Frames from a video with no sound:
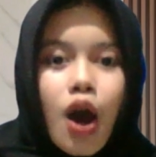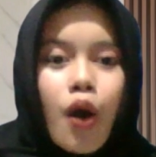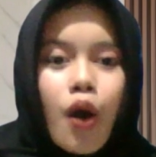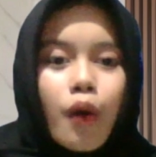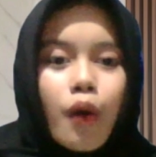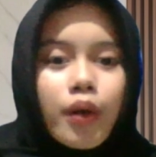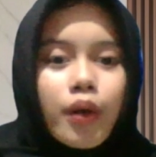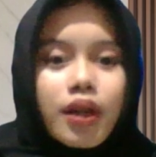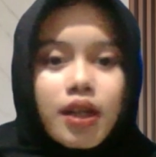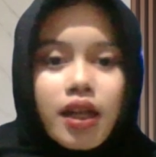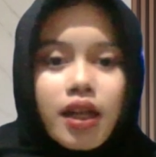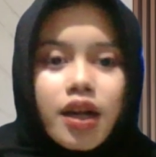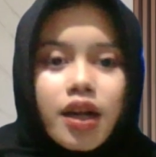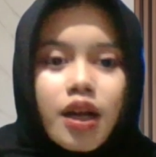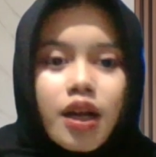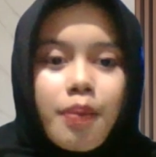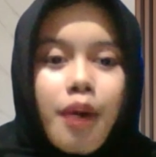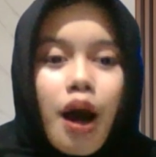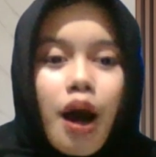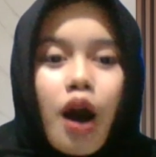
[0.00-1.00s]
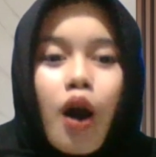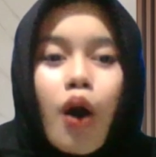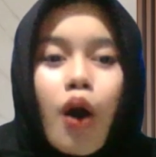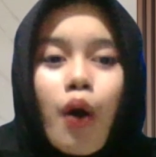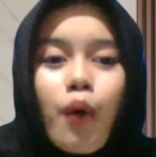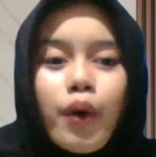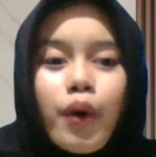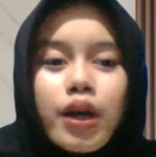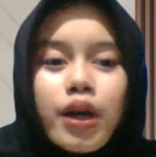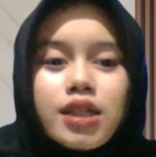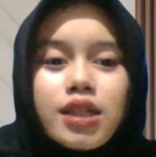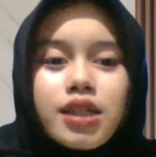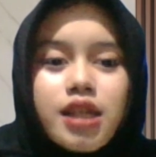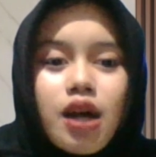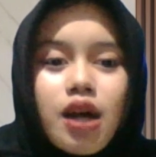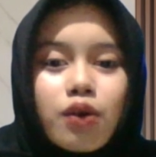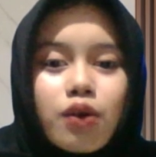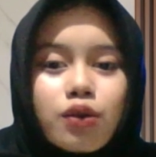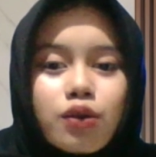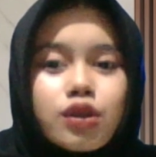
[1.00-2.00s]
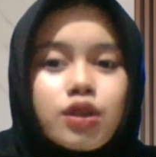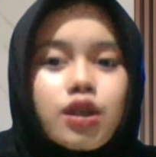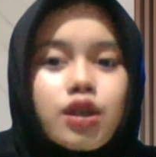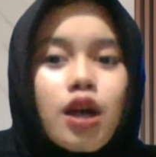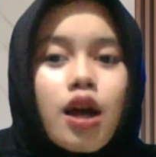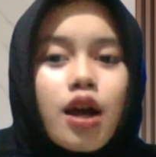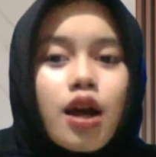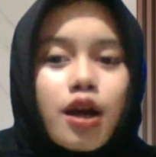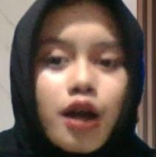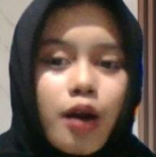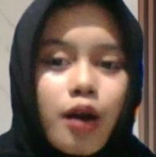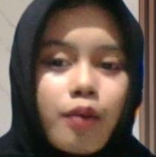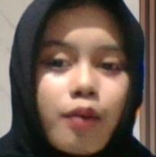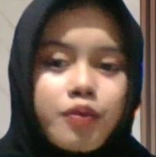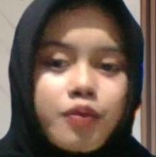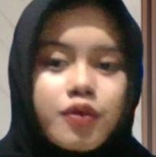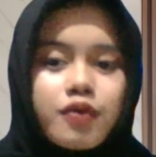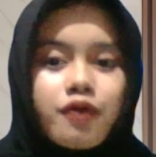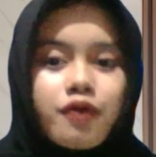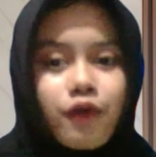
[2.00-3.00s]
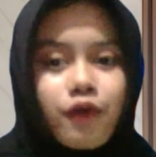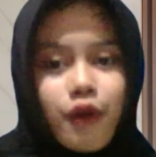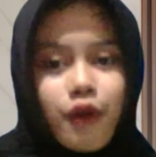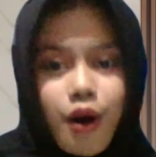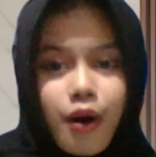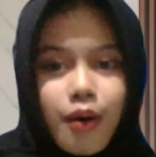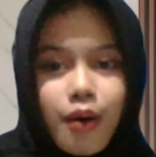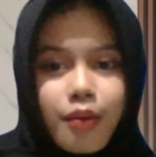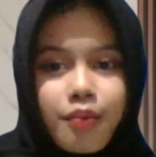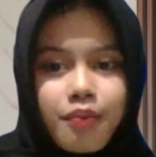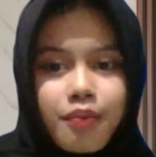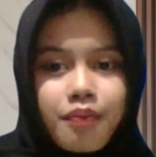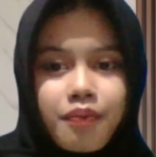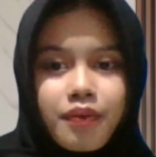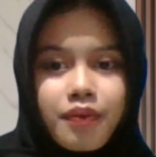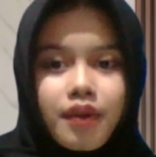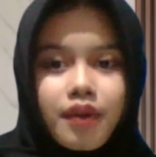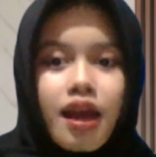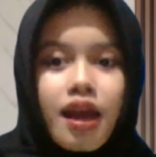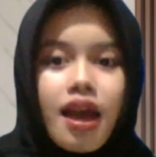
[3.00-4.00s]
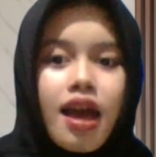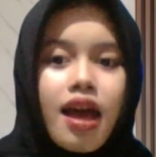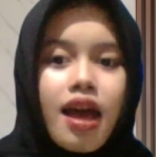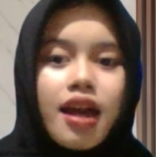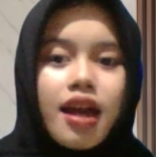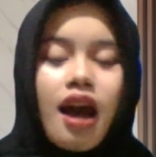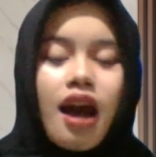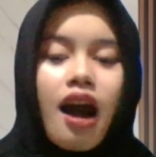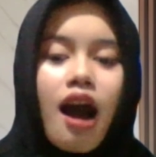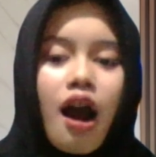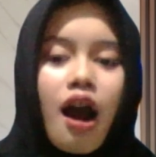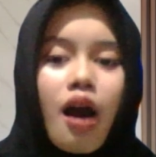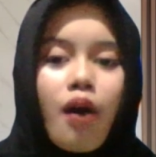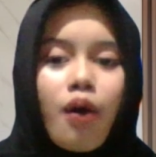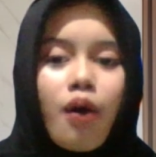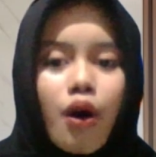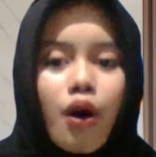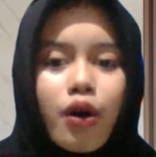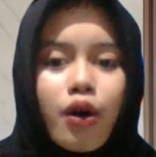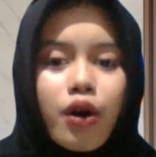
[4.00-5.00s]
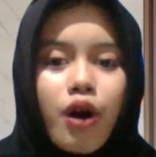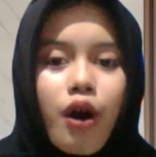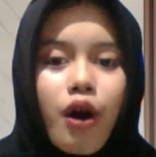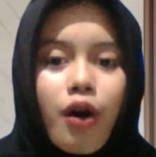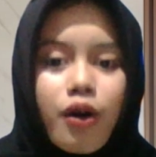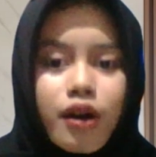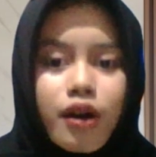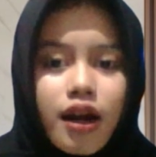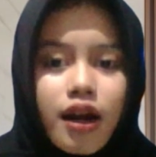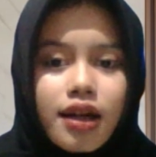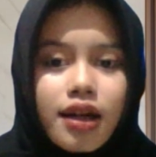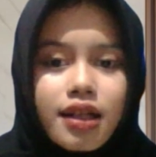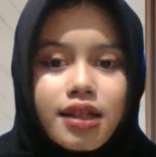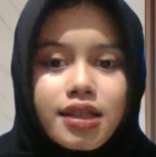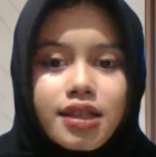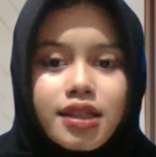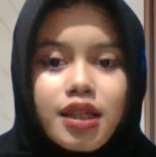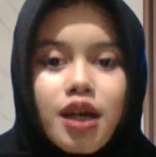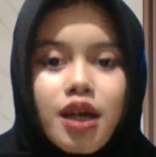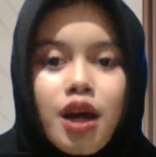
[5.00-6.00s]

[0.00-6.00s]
we learn about where sounds comes from and how our organs